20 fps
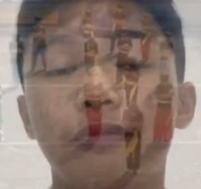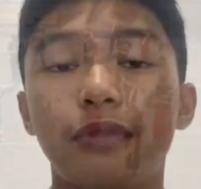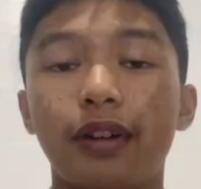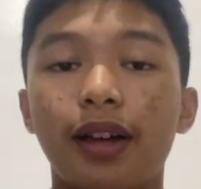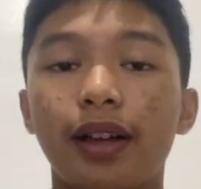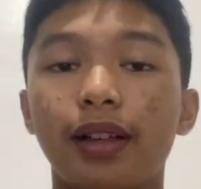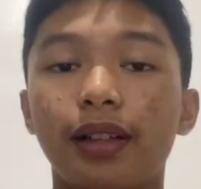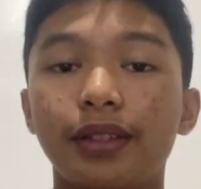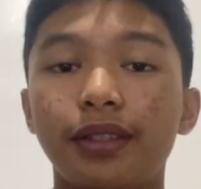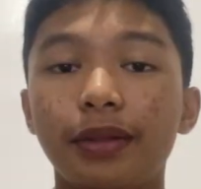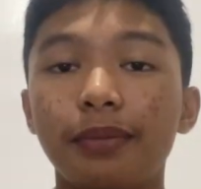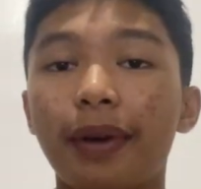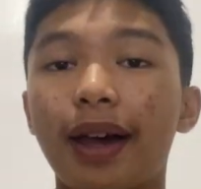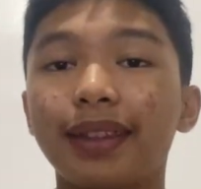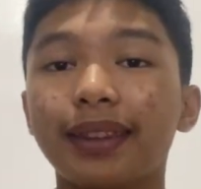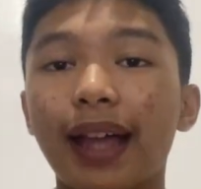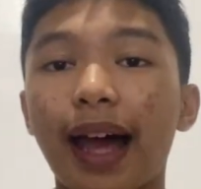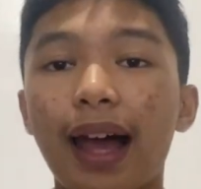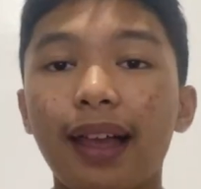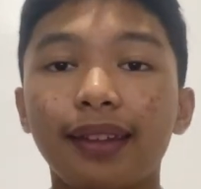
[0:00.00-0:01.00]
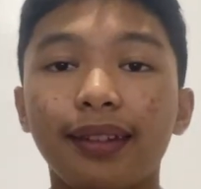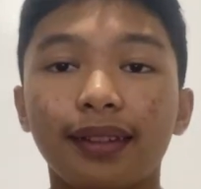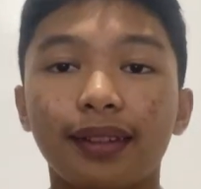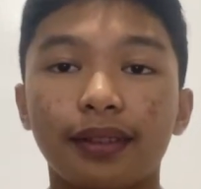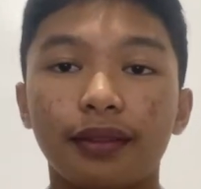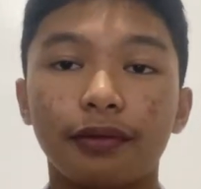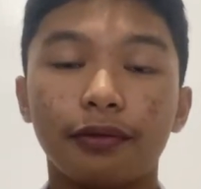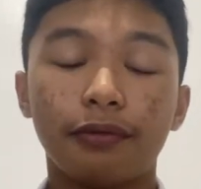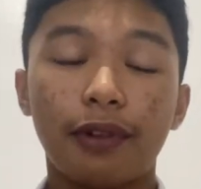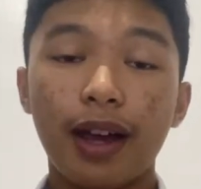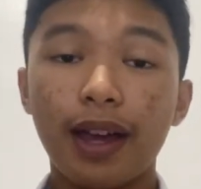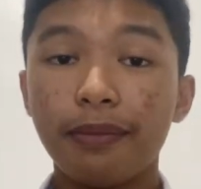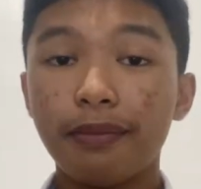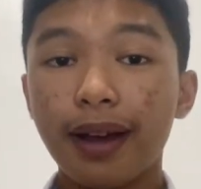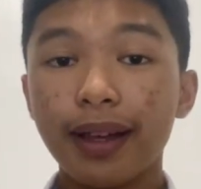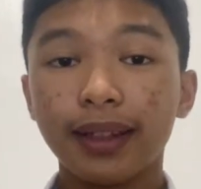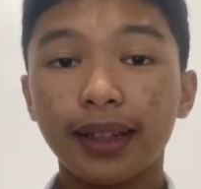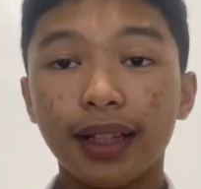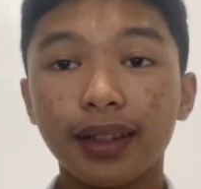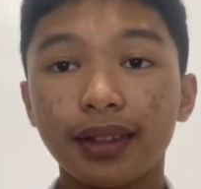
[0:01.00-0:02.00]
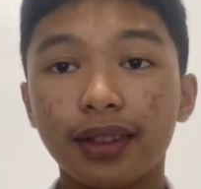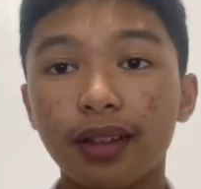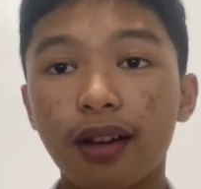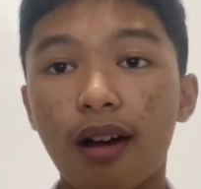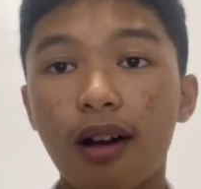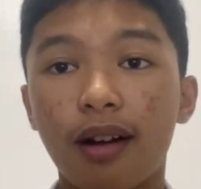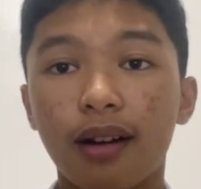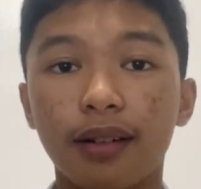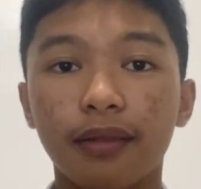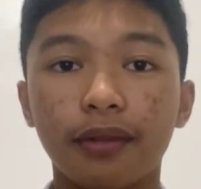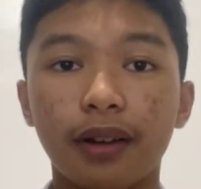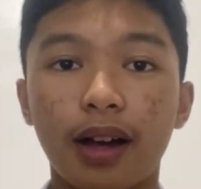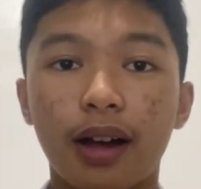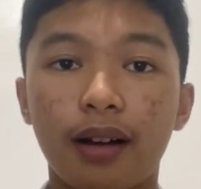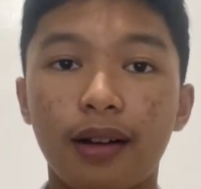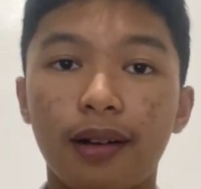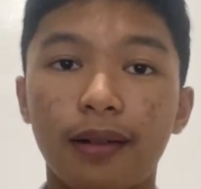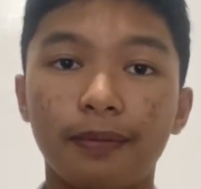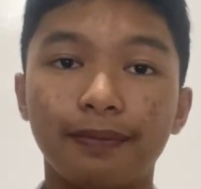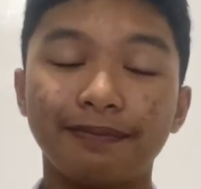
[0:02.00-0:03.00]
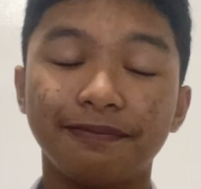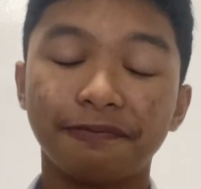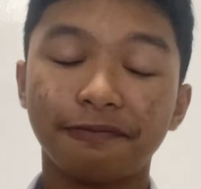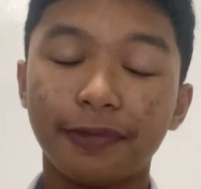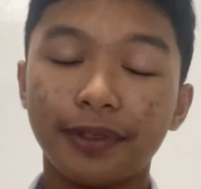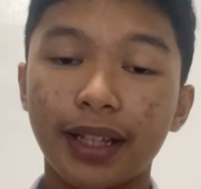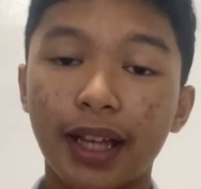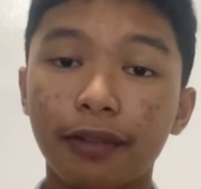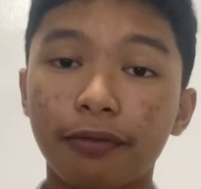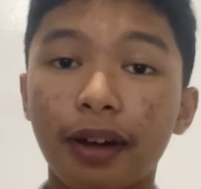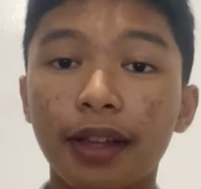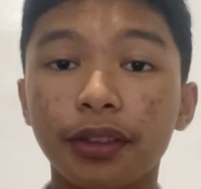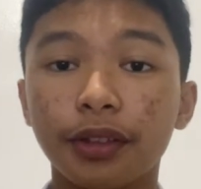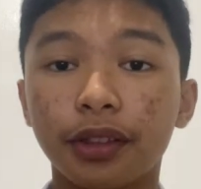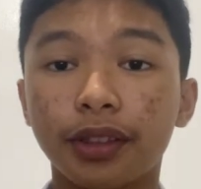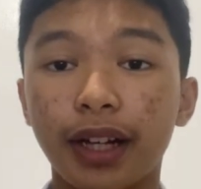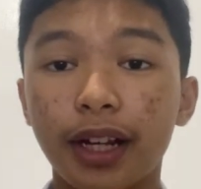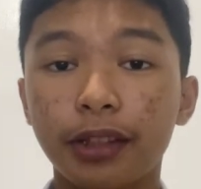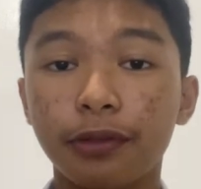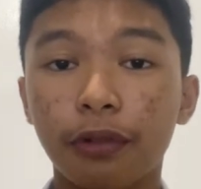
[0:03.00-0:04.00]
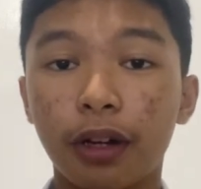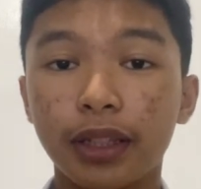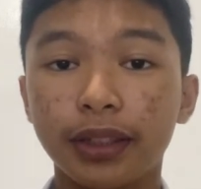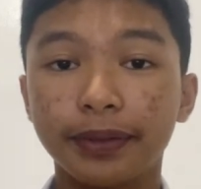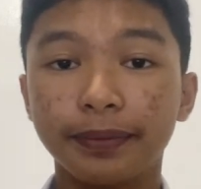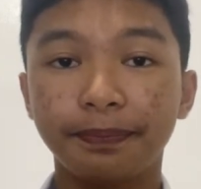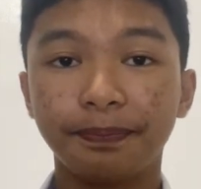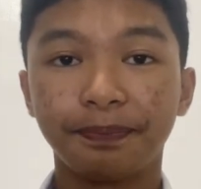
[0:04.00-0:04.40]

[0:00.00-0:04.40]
Well, you might ask, why am I that young when I went to grade 1?